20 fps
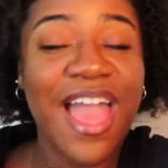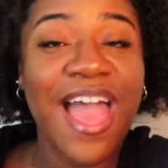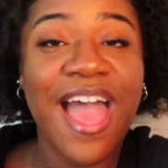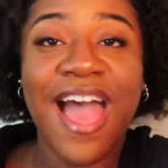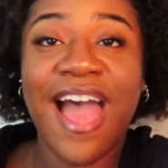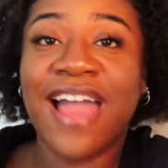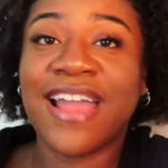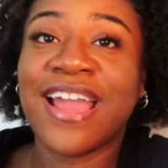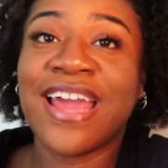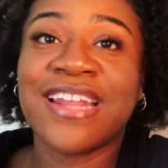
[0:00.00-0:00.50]

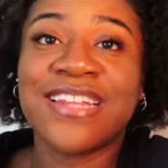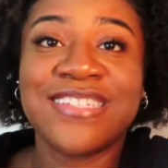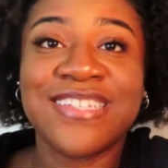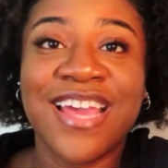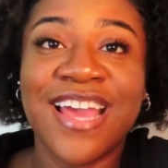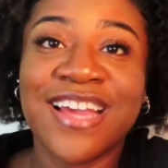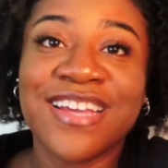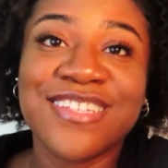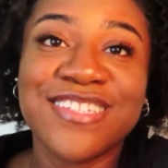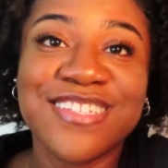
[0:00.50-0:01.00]
I got a
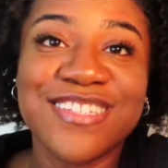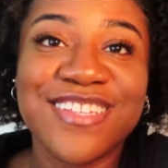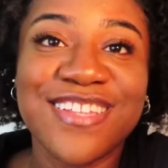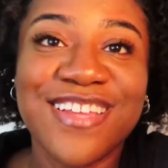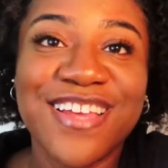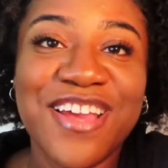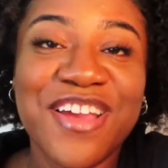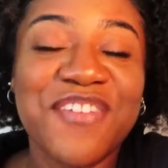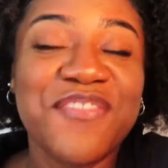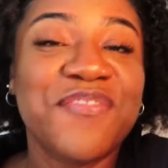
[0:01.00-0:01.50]
text
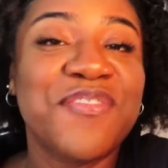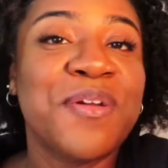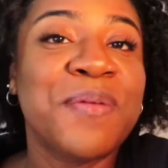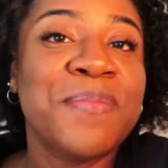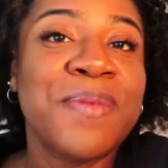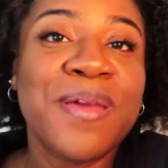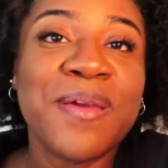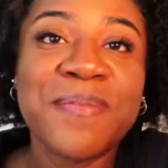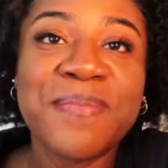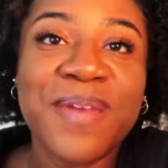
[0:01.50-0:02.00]
from
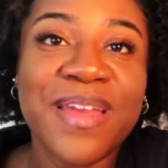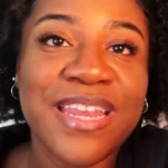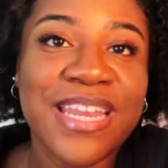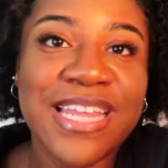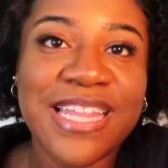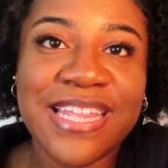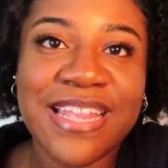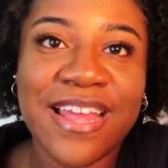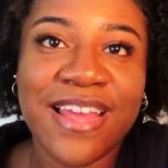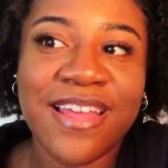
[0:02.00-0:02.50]
him and
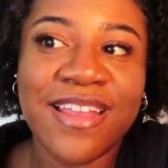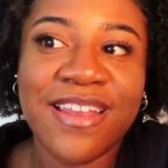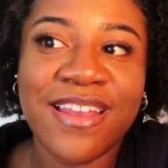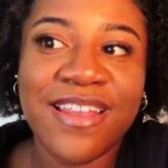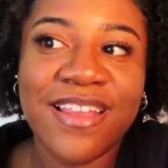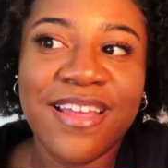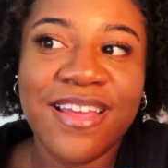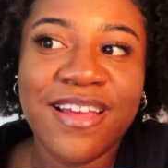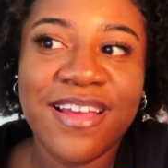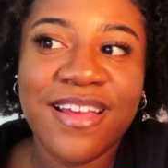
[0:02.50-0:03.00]
he said,
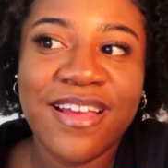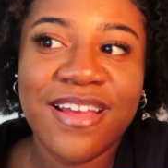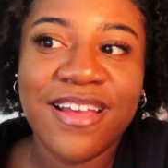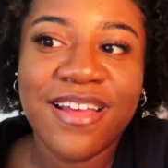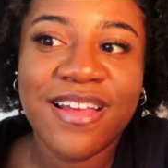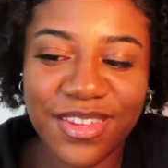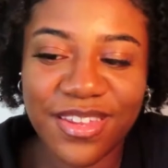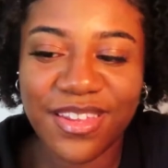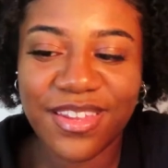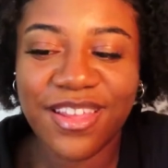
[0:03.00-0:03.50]

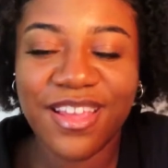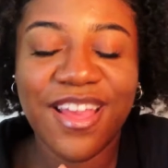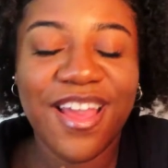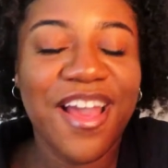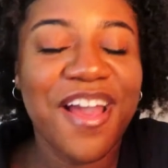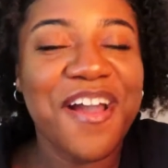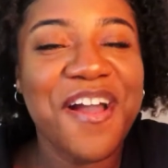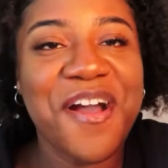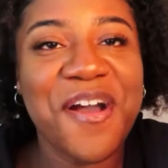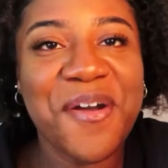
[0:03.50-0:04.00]

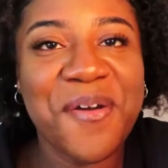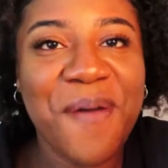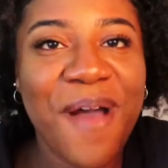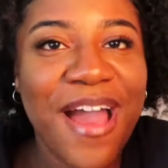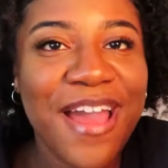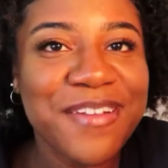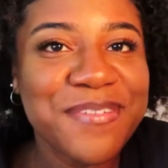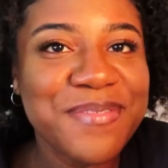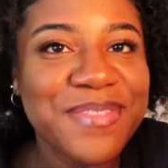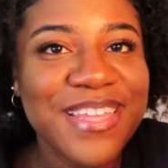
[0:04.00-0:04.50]
oh,
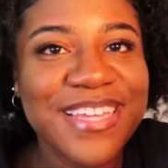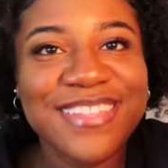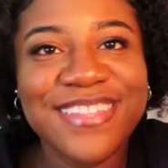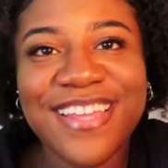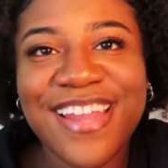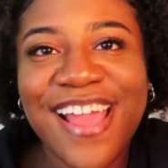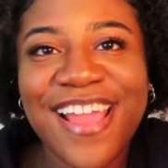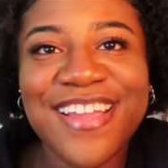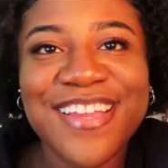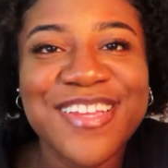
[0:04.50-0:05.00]
I don't think
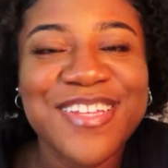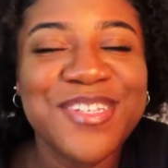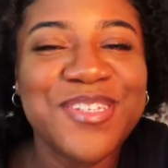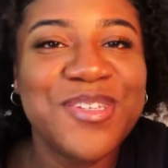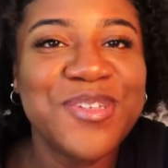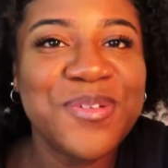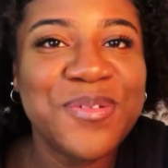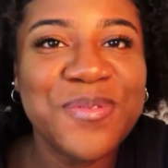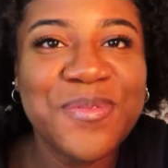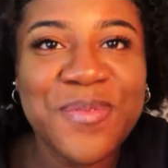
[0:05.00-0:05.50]
that I can
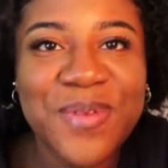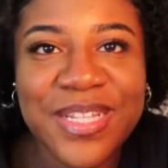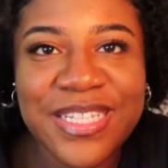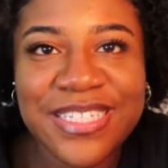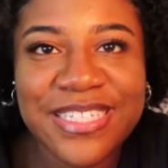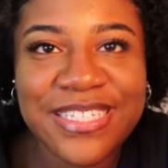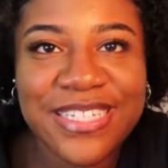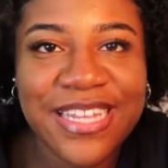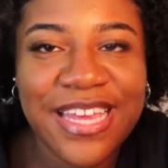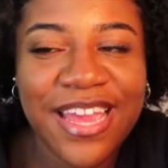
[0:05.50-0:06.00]
do
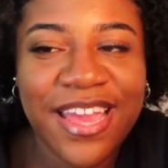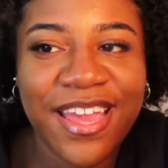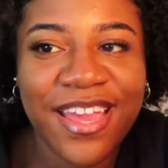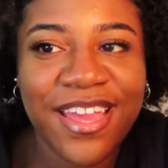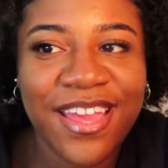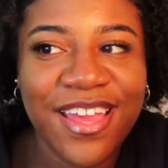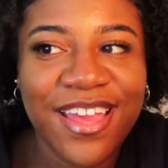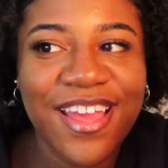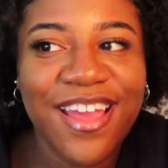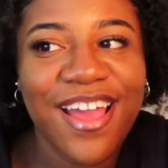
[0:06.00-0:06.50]

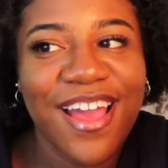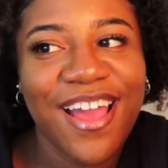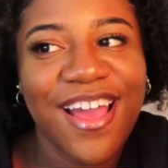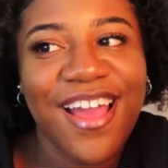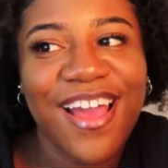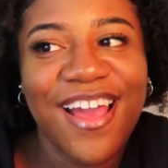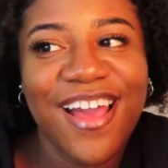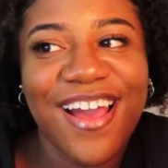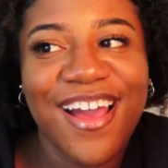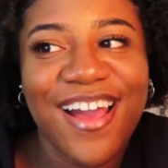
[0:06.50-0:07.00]
Wednesday.
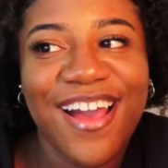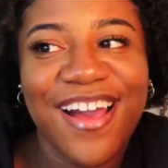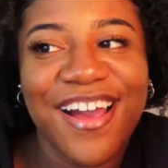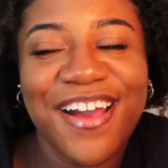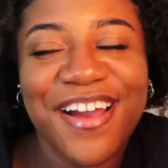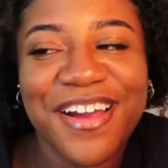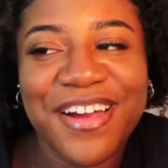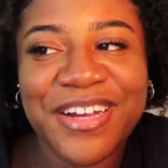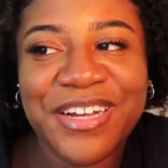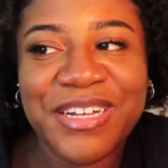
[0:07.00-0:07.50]

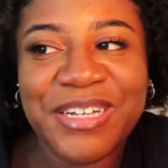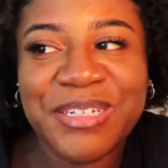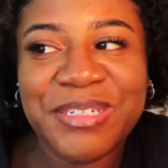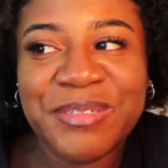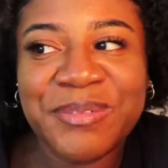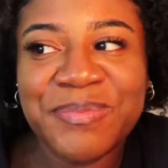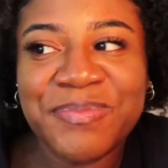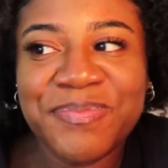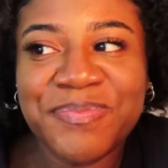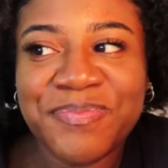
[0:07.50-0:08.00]

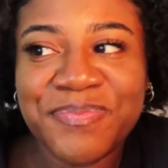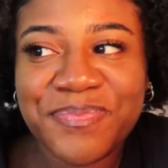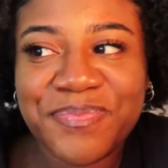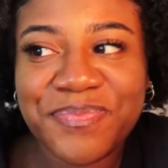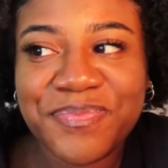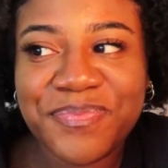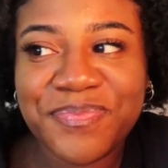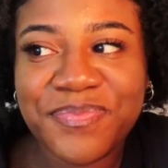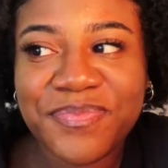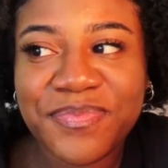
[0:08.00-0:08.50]
There's
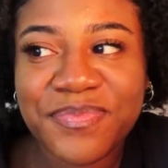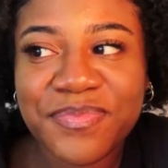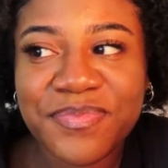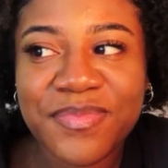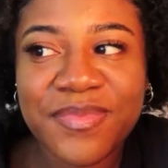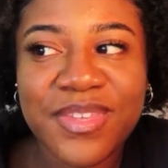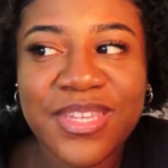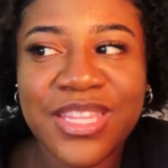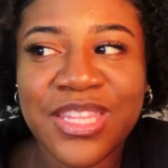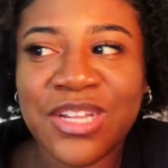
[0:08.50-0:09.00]

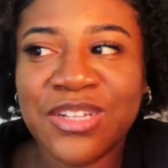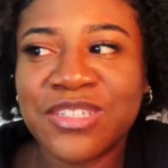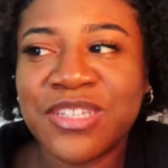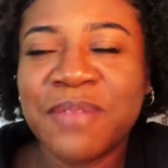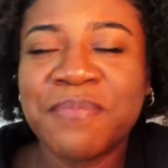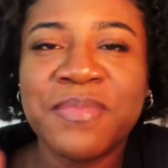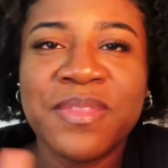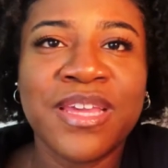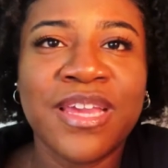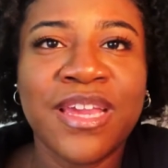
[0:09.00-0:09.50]

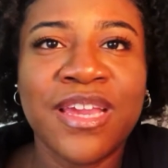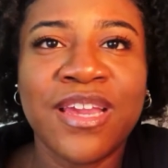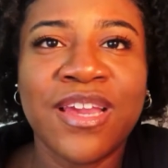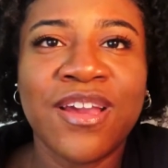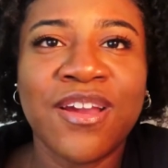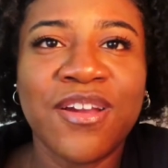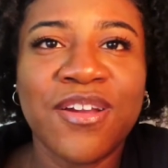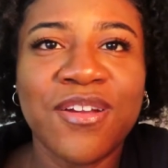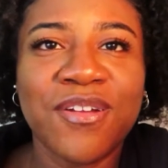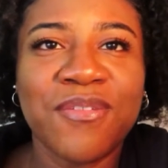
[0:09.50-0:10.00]

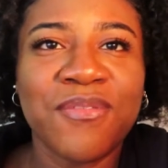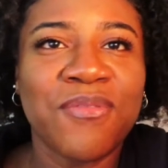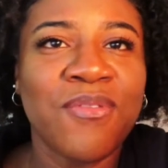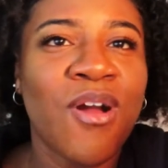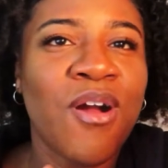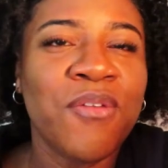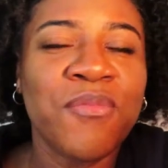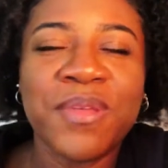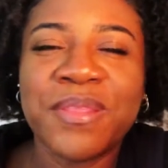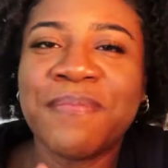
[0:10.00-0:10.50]
something
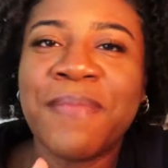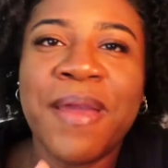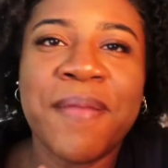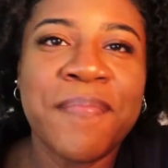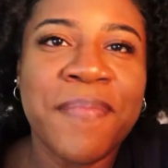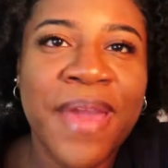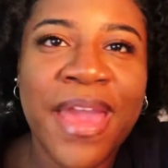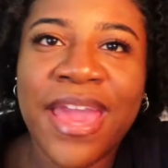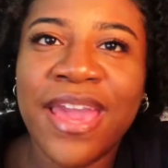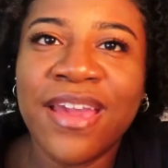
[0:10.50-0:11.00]
wrong with my
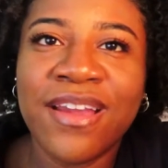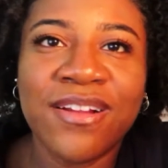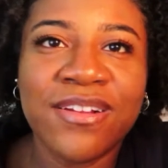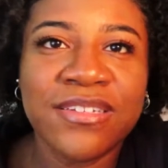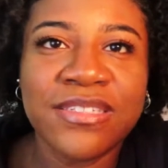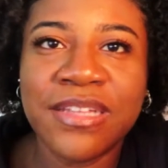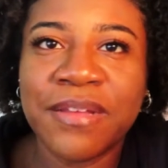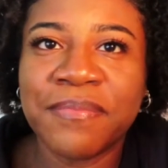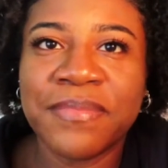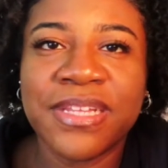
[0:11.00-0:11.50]
bank
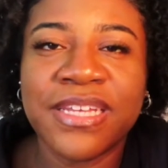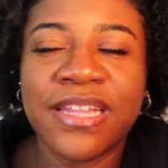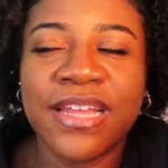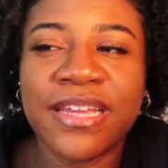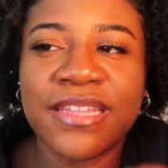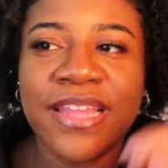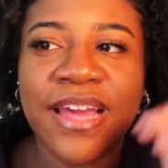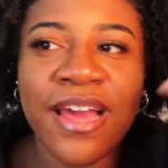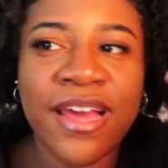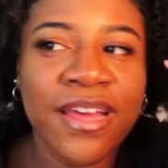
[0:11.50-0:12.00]
or something
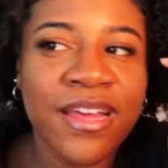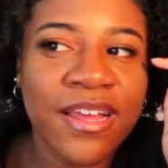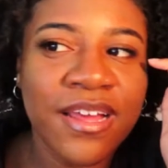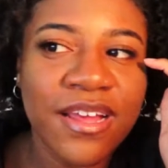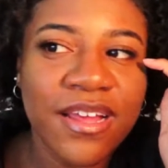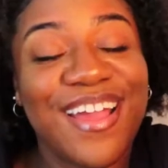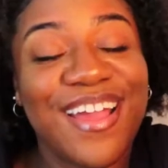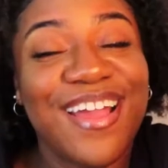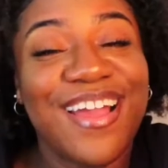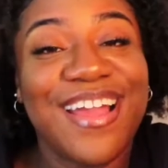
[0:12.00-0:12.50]
like that.
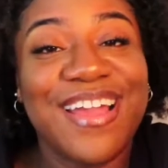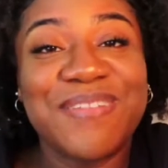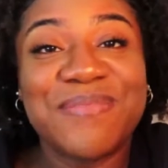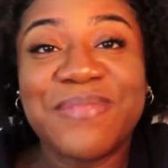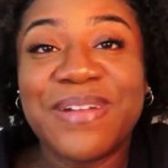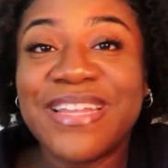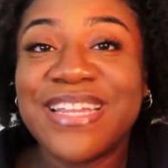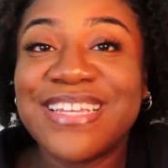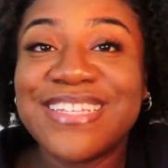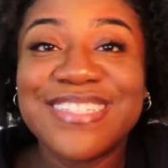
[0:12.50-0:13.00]
And
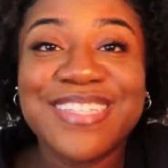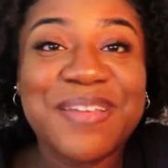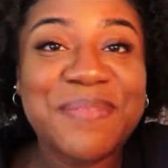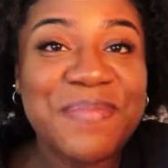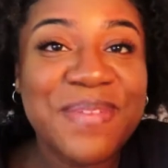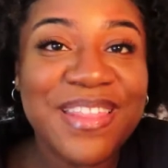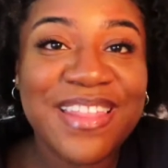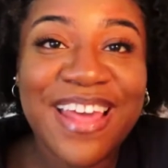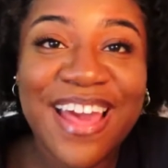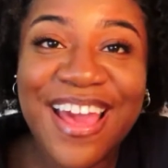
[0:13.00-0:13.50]
when he sent
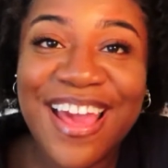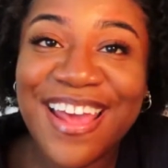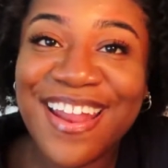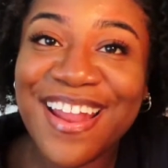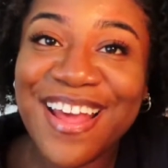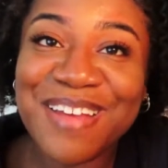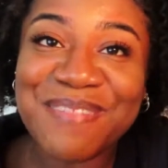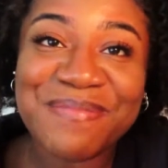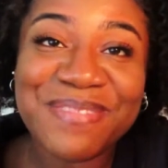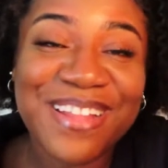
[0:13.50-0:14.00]
me that,
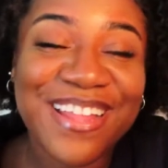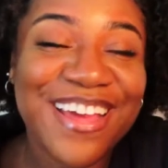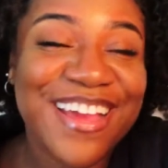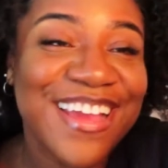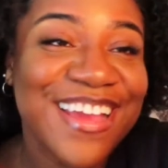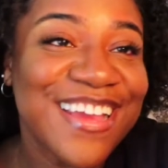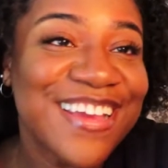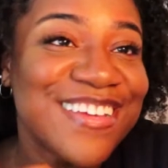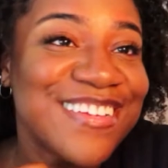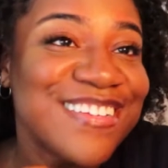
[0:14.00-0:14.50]
I'm like,